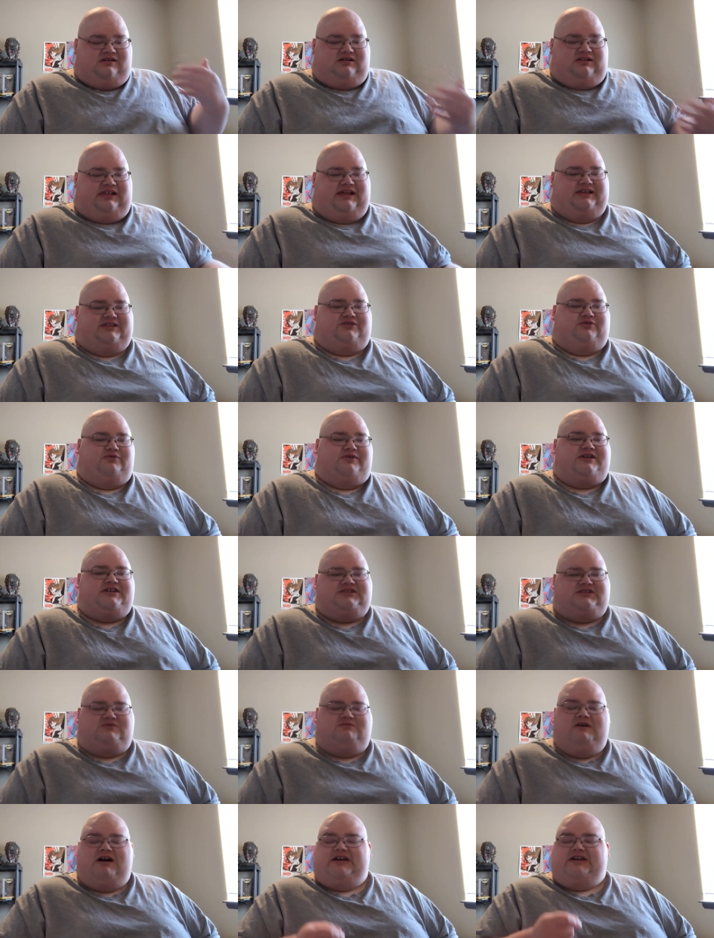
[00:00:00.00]
Like, the
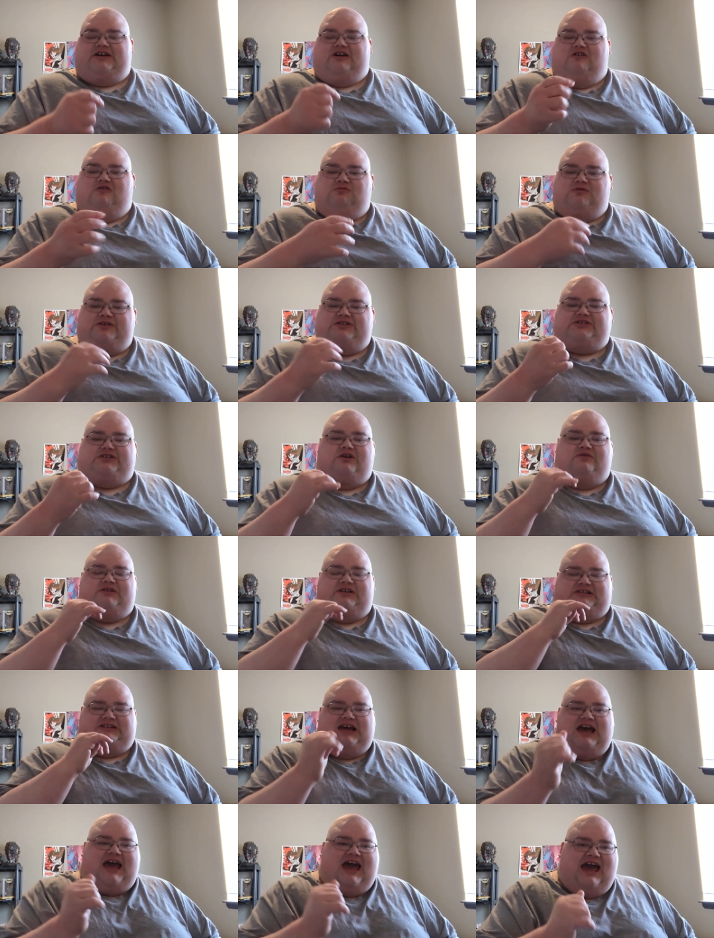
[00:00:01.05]
reason why cobras don't
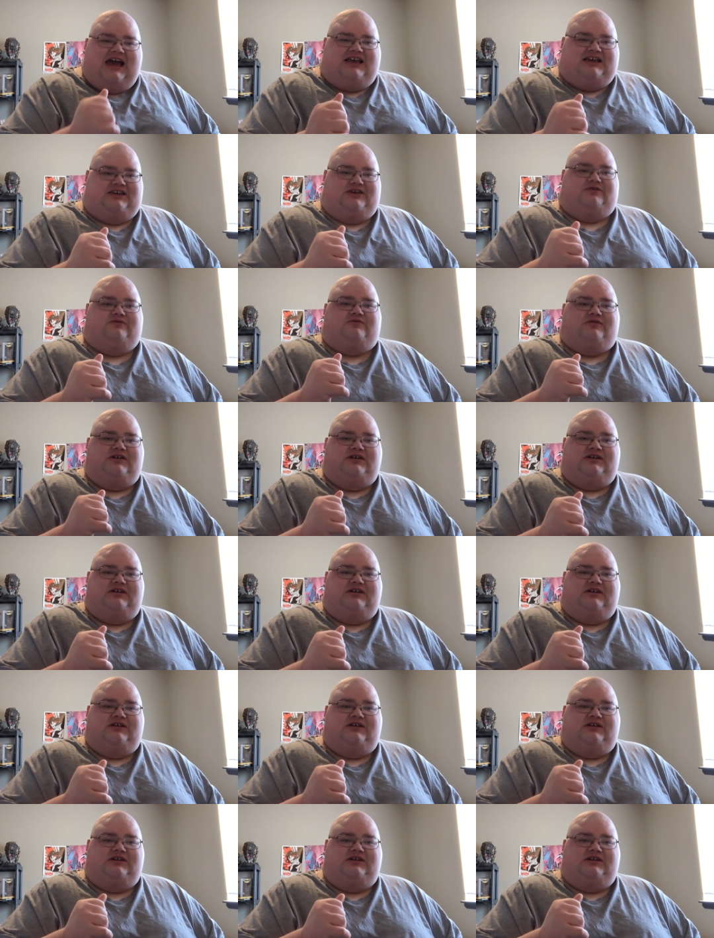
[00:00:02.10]
attack you